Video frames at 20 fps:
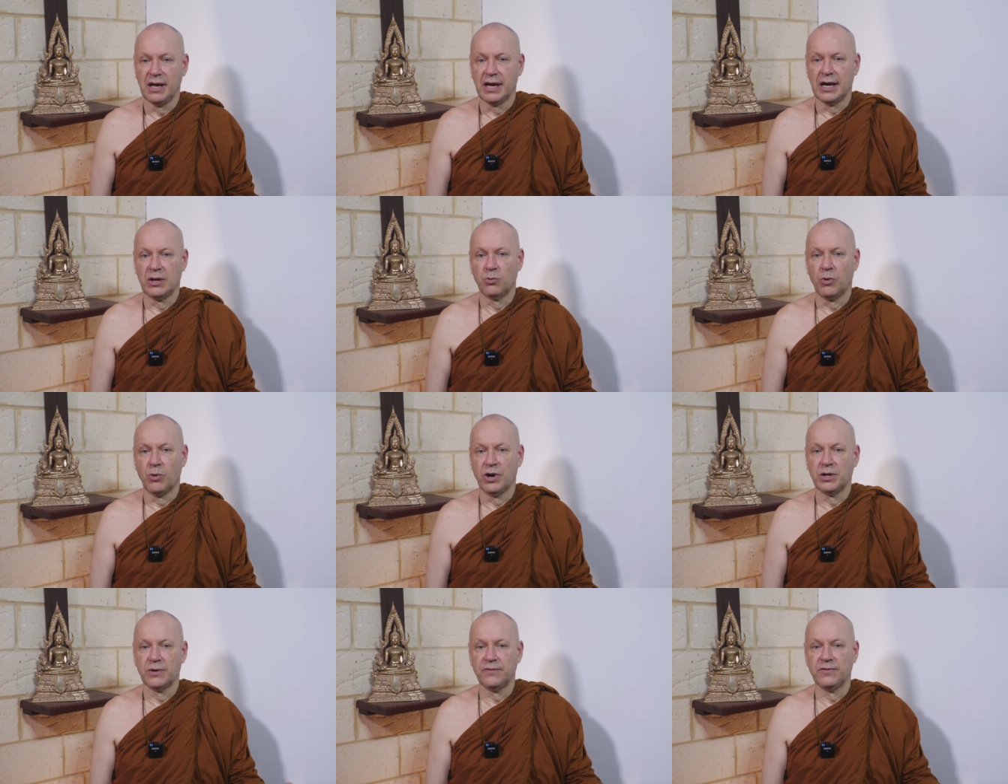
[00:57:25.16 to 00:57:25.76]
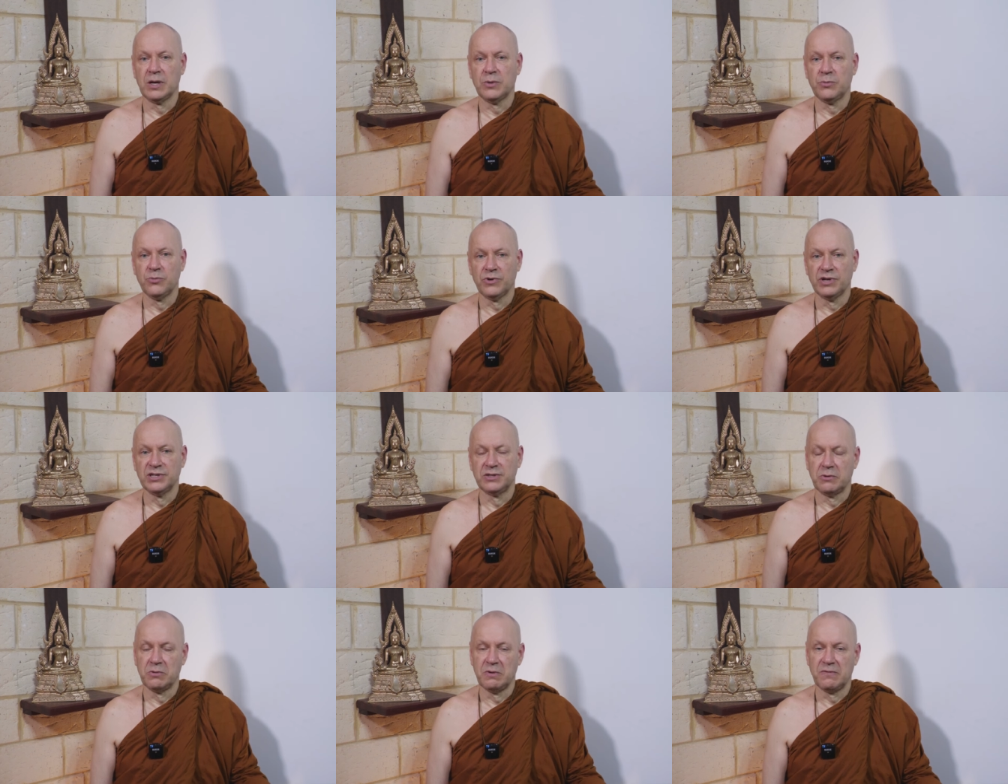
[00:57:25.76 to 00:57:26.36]
And one of them
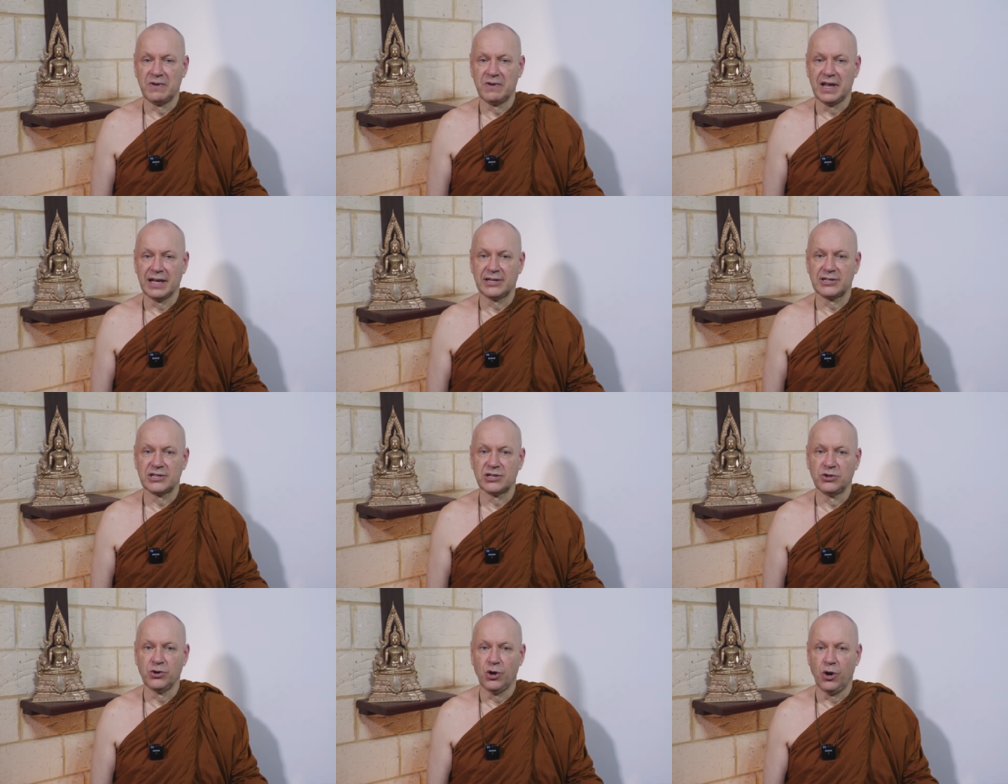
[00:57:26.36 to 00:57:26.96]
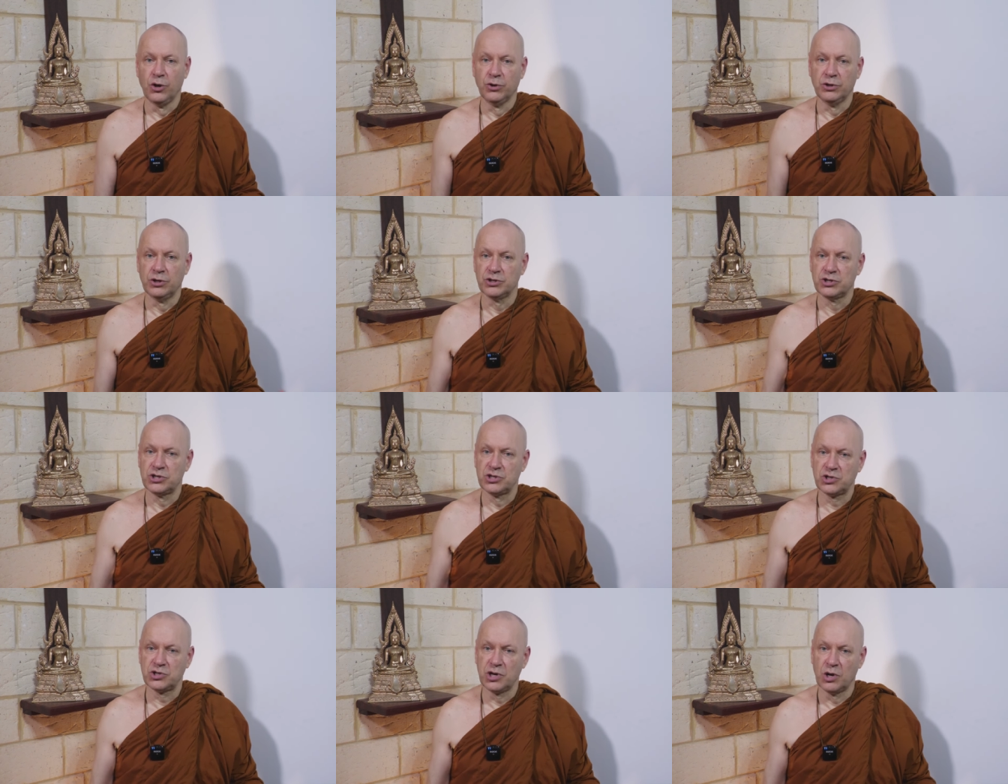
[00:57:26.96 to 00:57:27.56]
was the reflection on
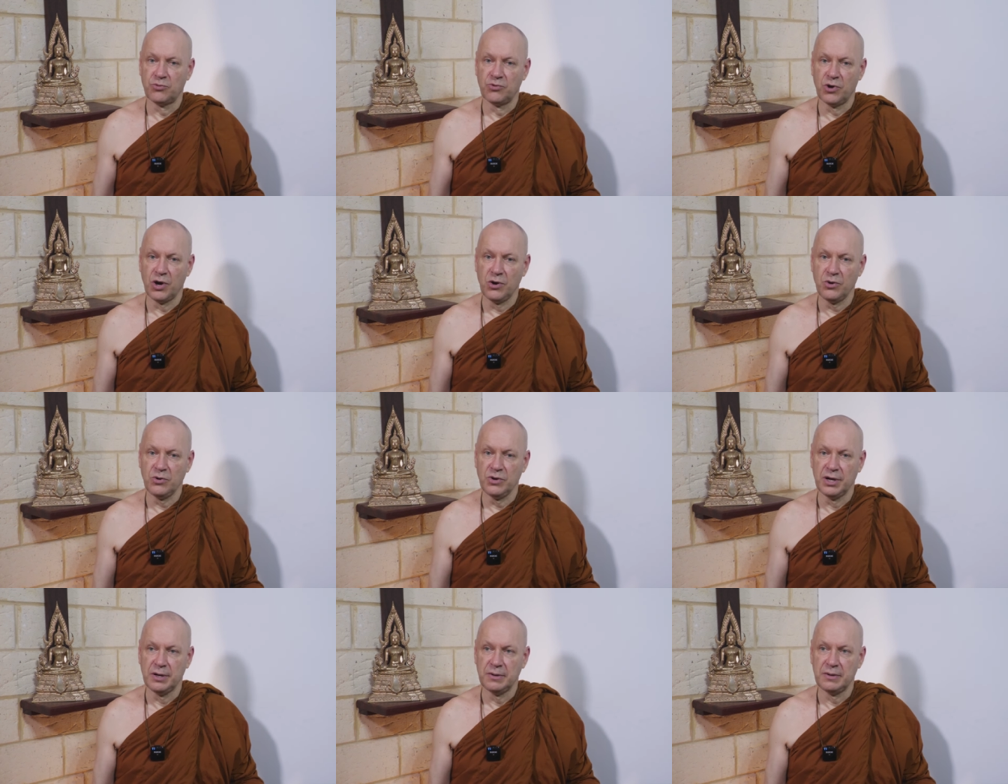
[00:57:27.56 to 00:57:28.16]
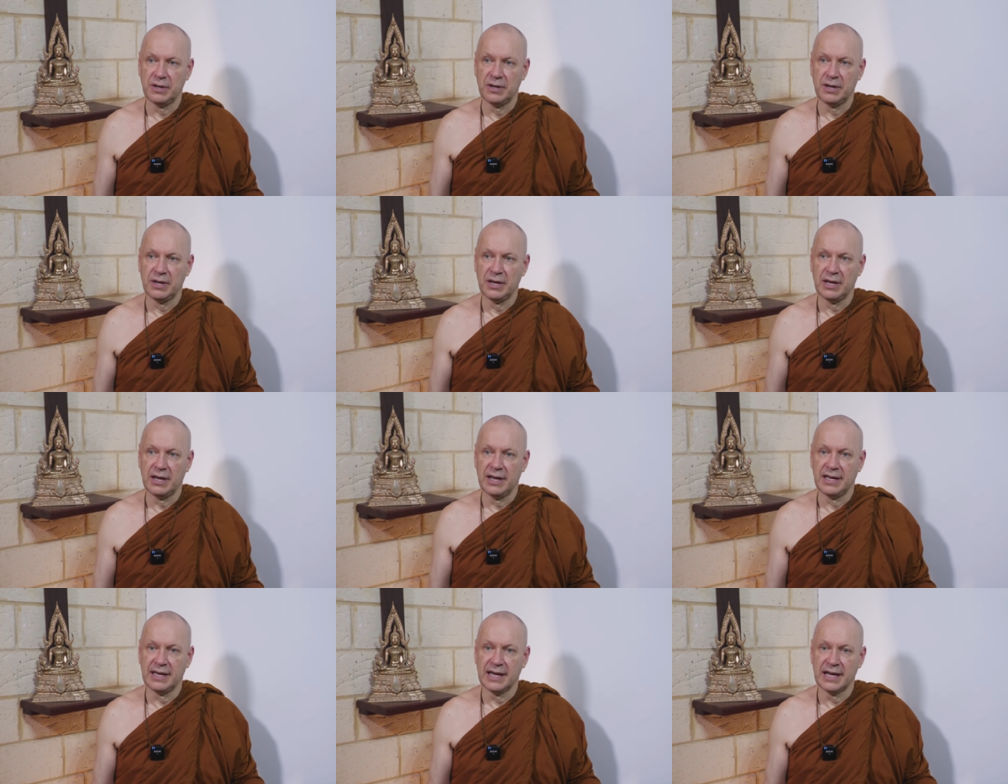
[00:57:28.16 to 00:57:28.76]
sorrow.
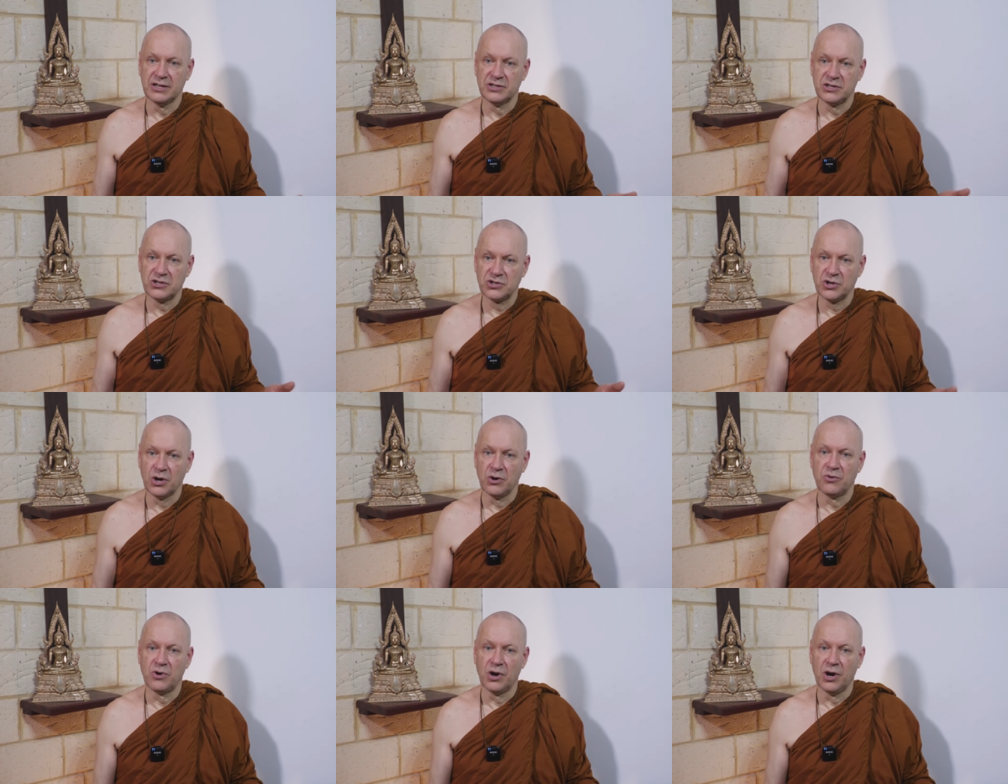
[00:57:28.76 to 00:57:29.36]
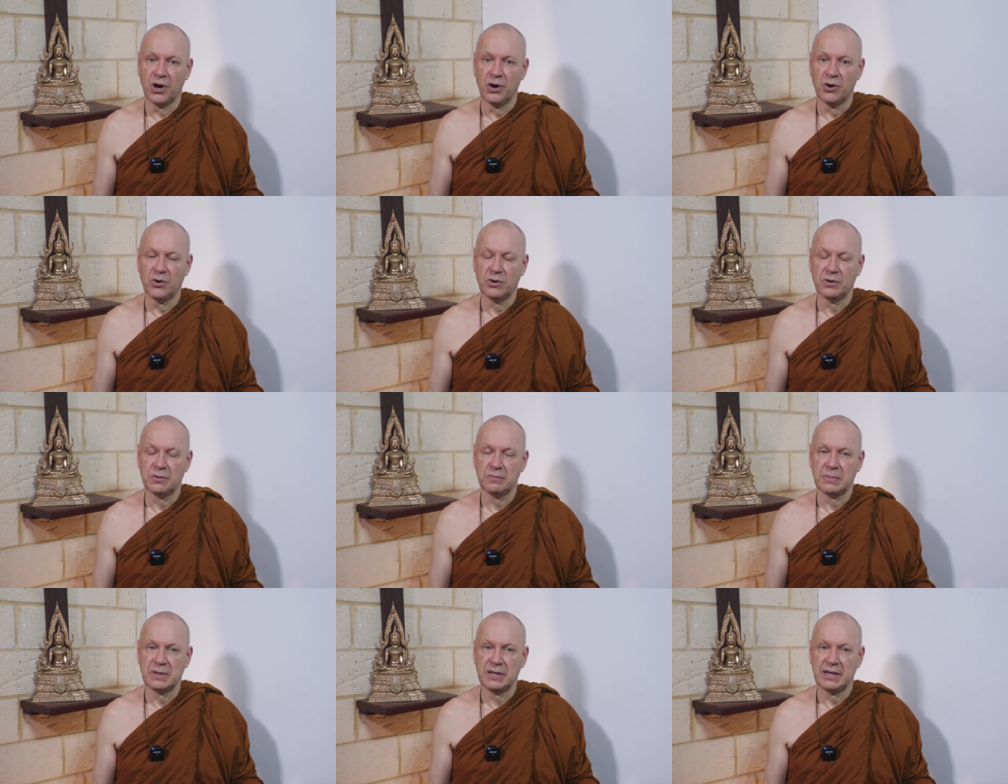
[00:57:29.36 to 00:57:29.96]
Yeah, sorrow.